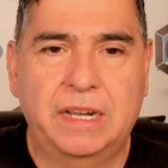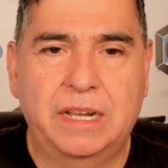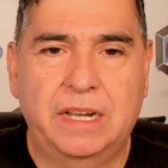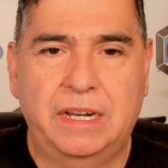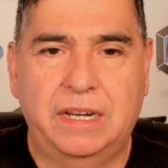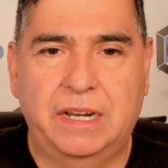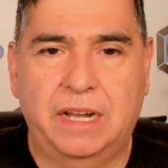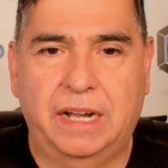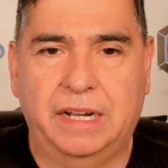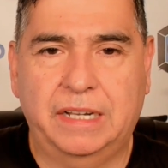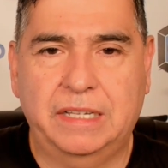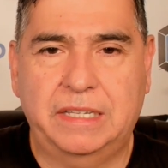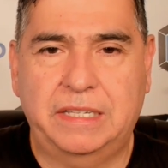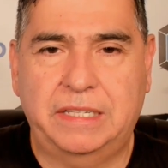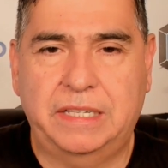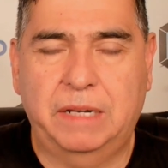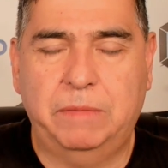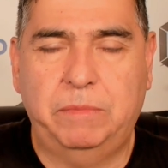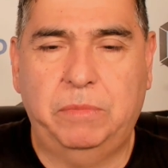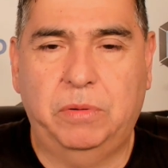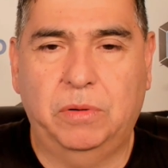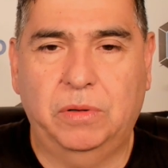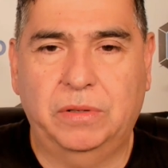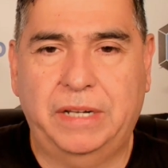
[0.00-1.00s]
Nuggets
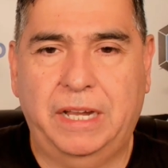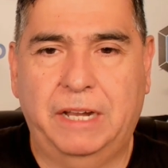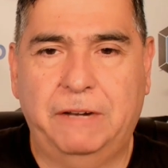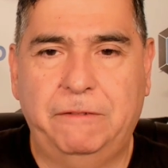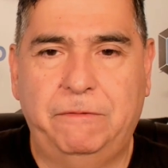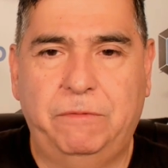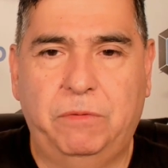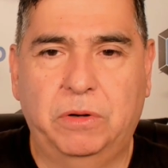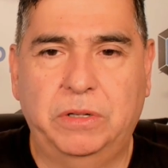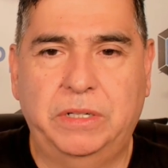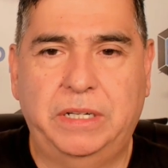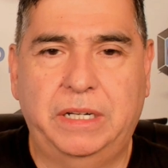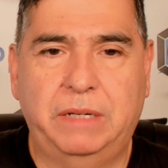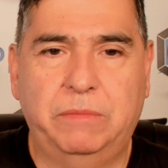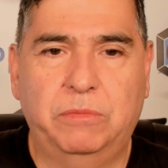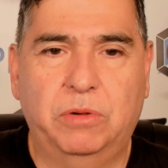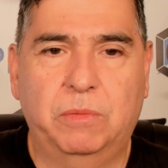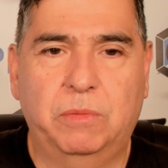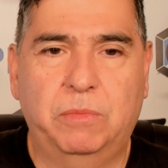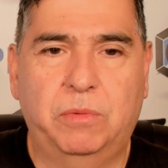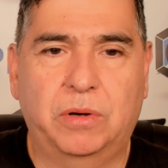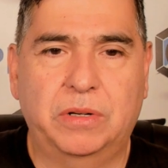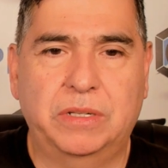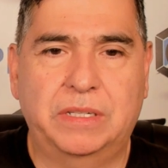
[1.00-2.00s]
did pull down 14 more
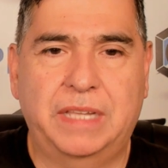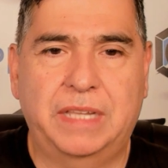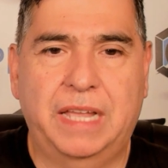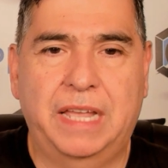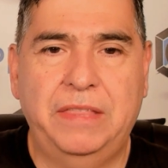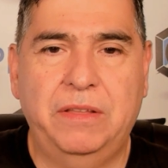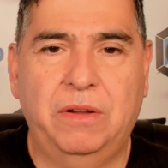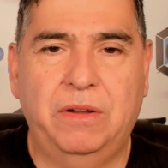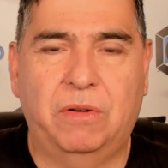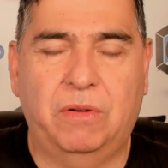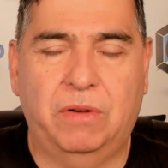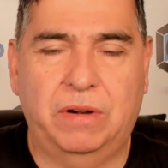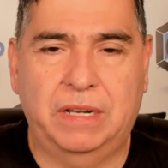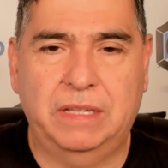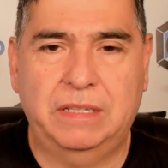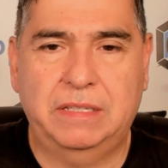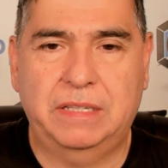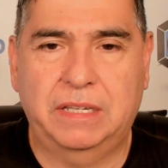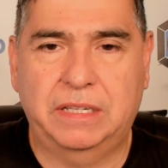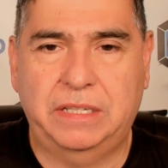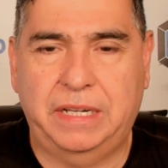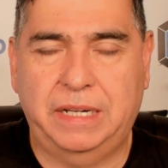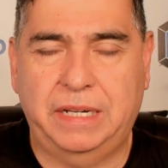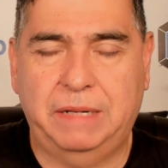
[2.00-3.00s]
boards than the Hornets.
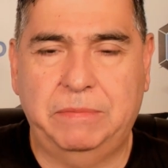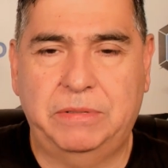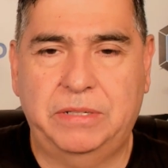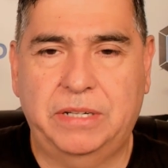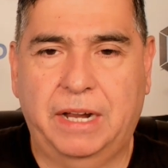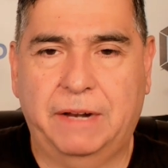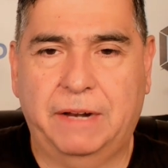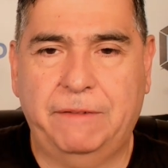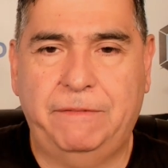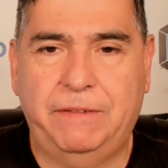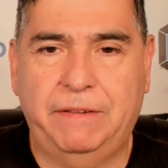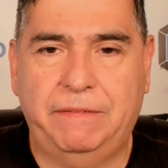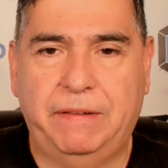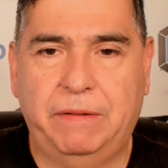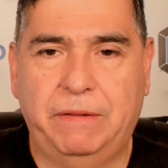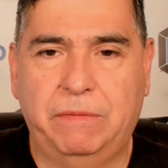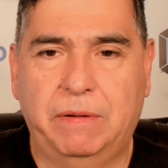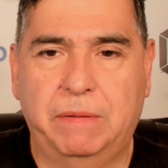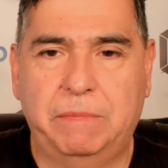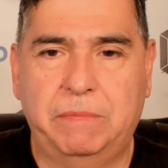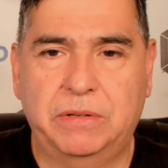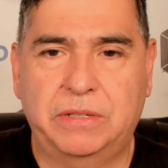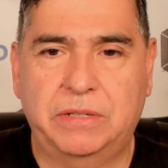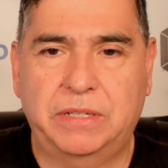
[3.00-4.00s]
The team shot
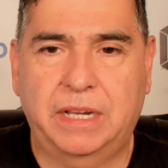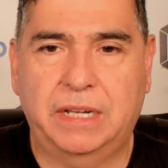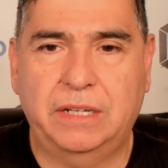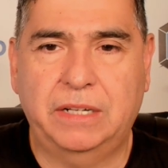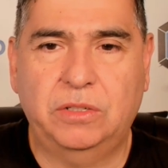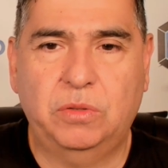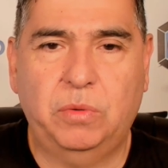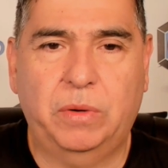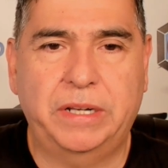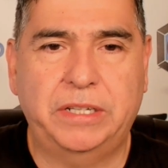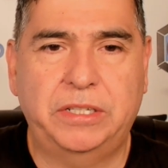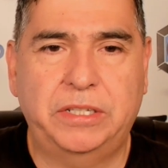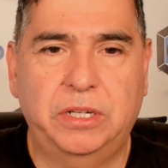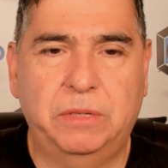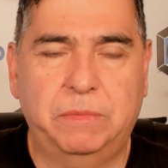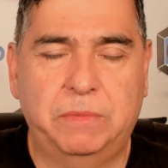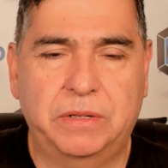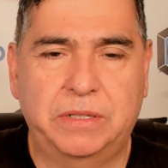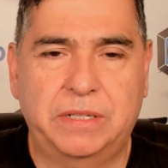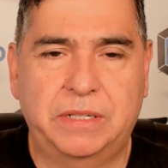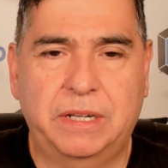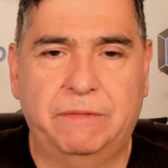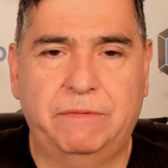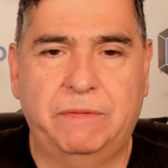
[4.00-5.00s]
51%,
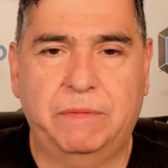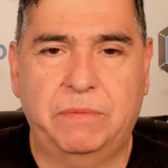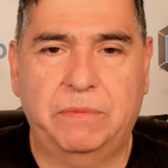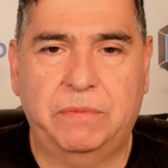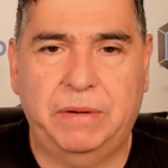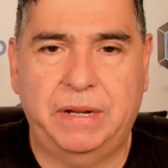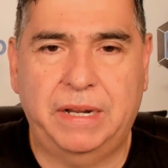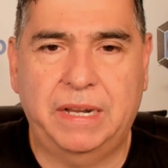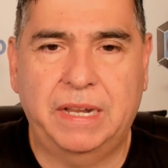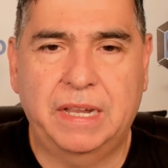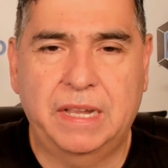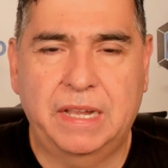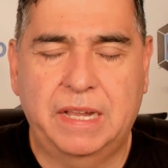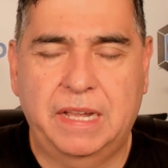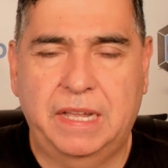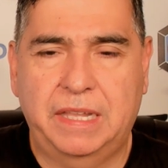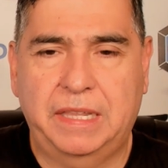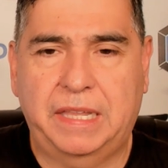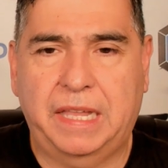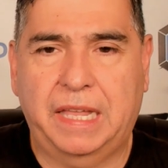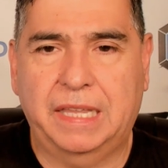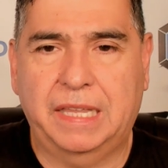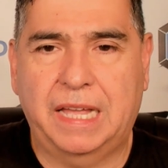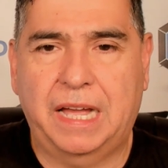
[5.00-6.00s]
22% from three.
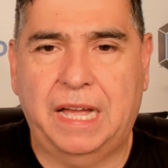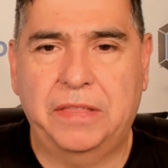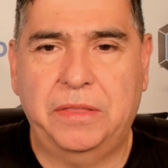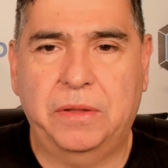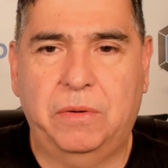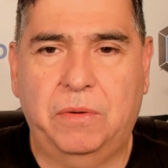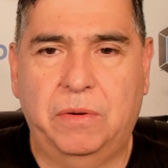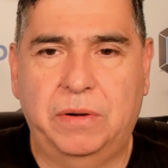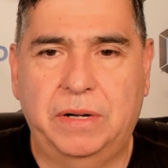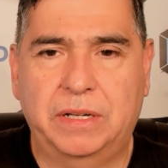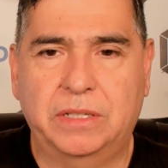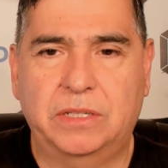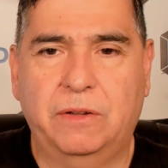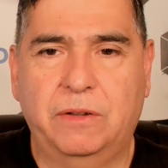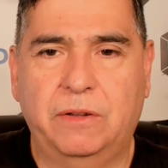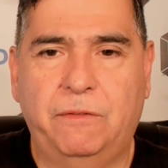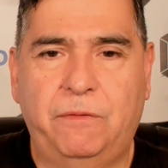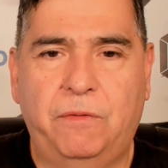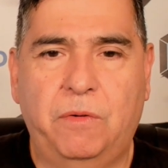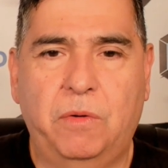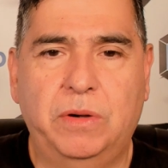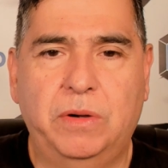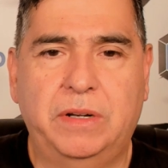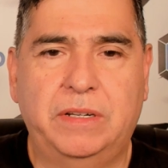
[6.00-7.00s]
They allowed the Hornets
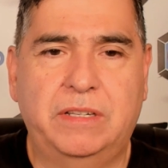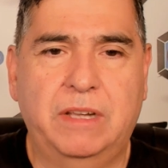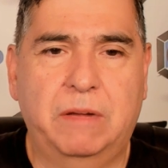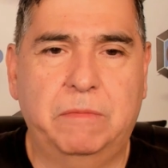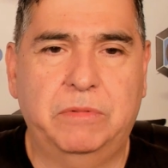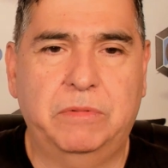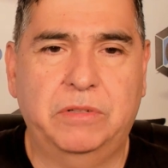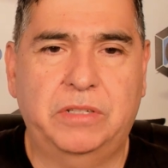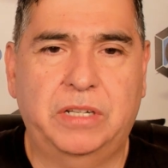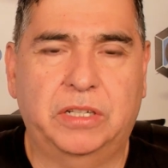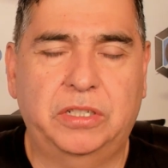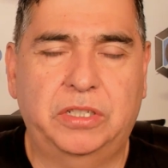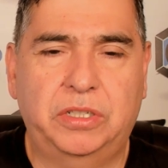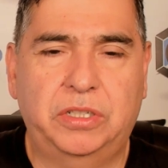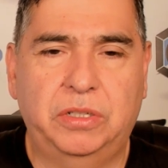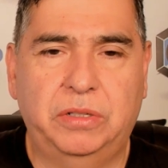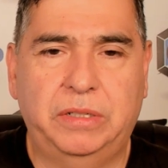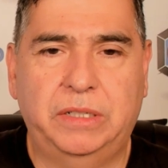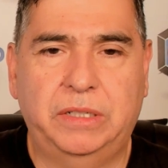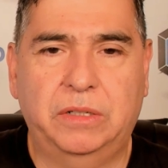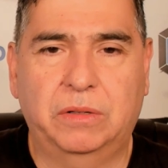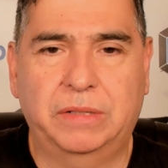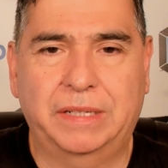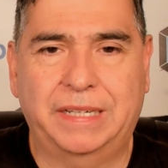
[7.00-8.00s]
47%
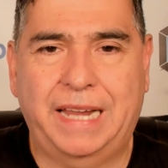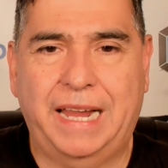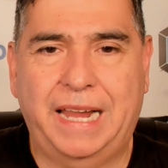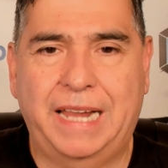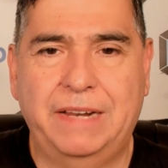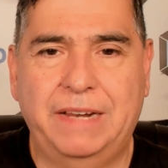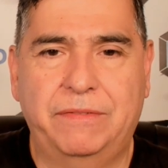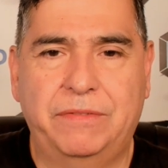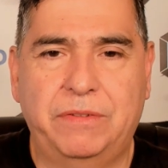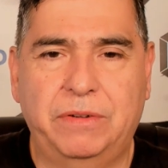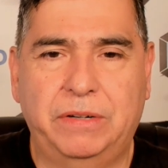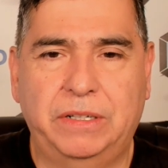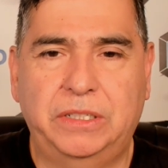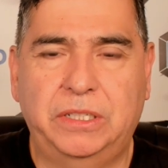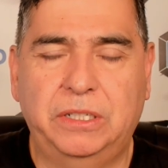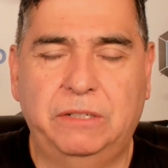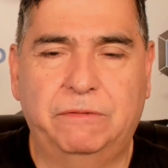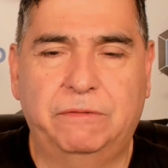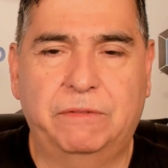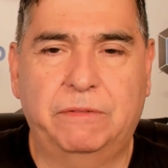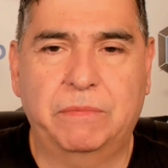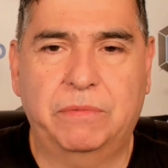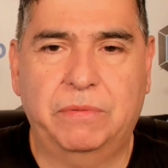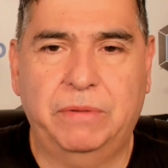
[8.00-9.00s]
shooting, only 8 of 32
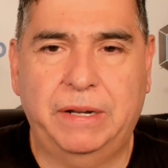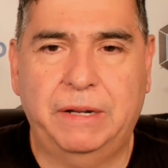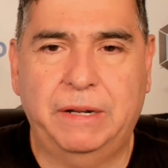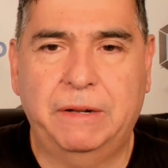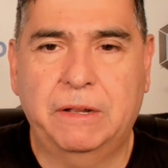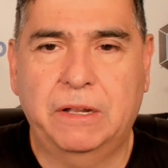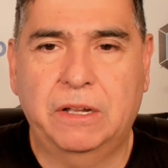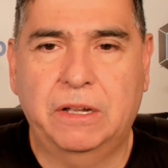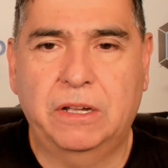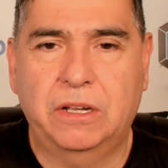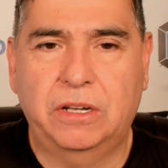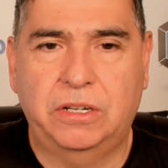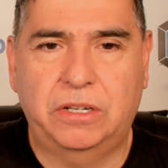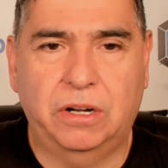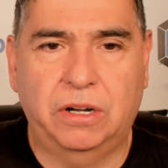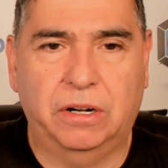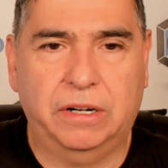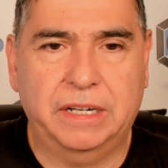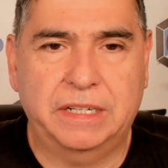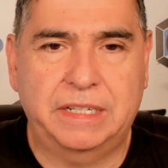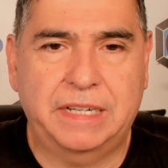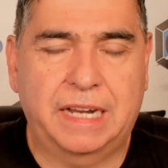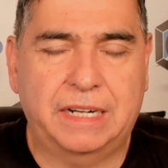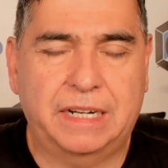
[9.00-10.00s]
from three.
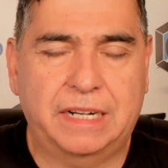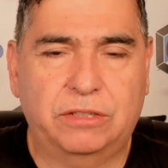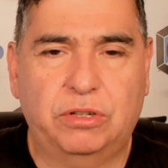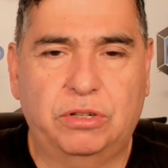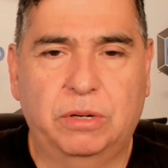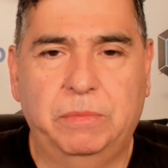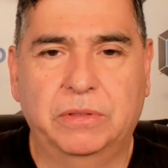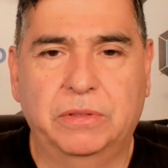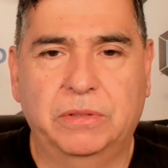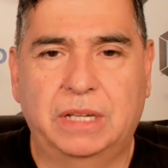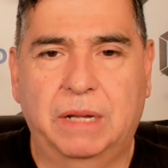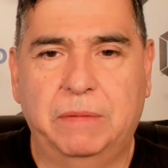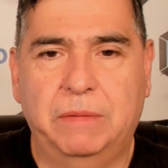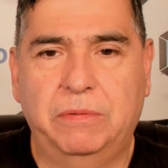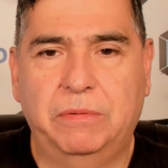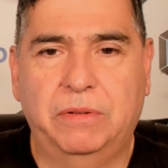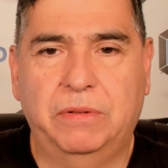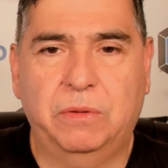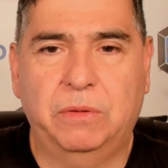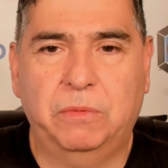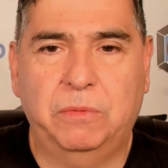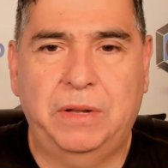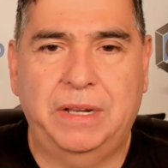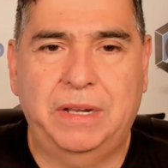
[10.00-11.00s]
Jokic had a triple double in
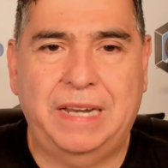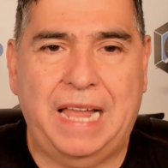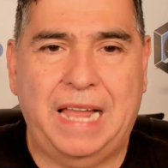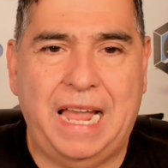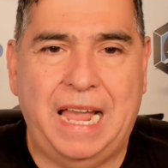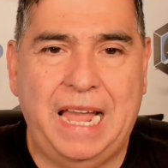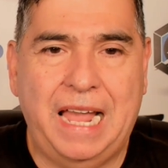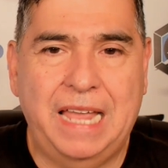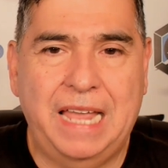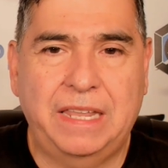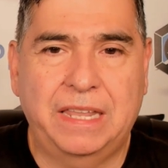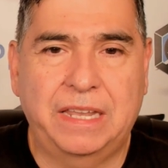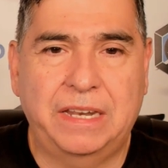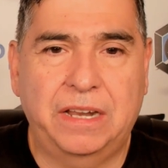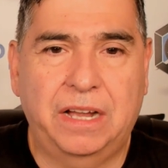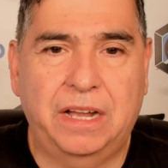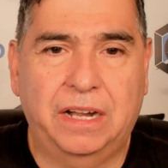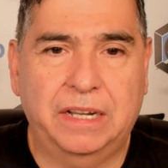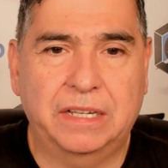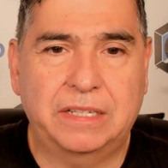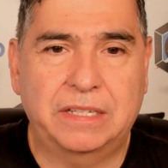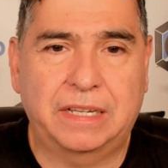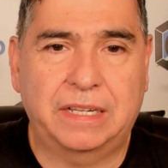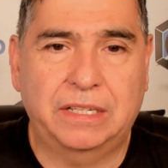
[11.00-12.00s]
the win, and the
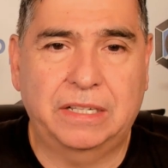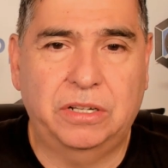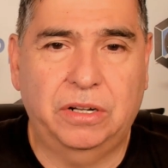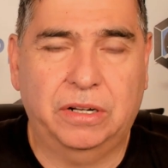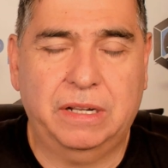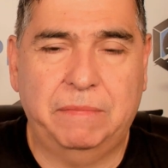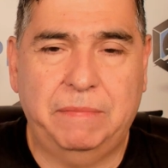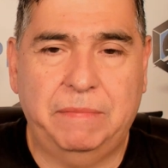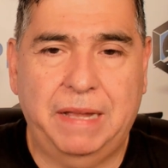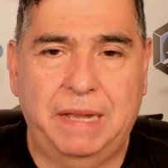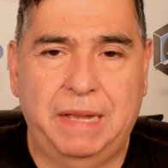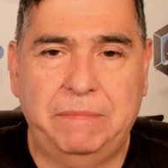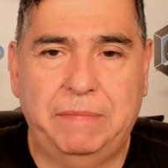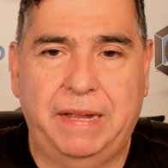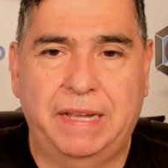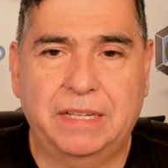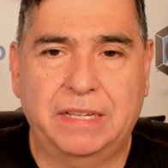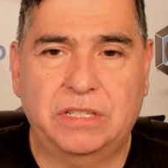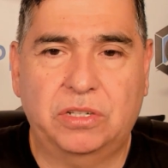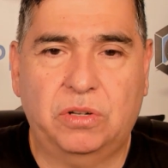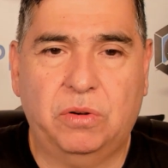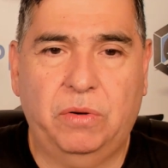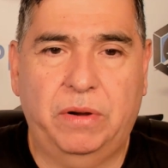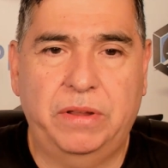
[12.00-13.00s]
Nuggets took command by
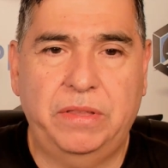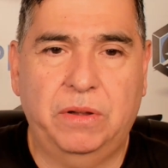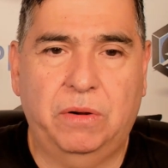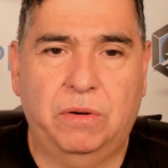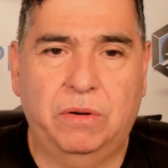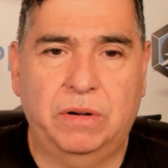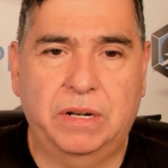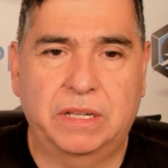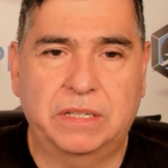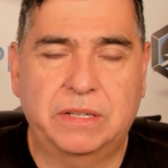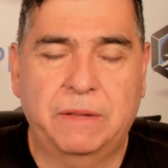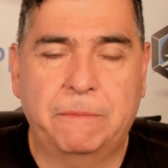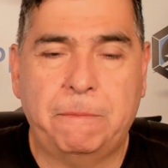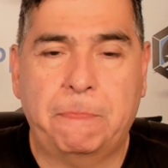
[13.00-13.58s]
outscoring the Hornets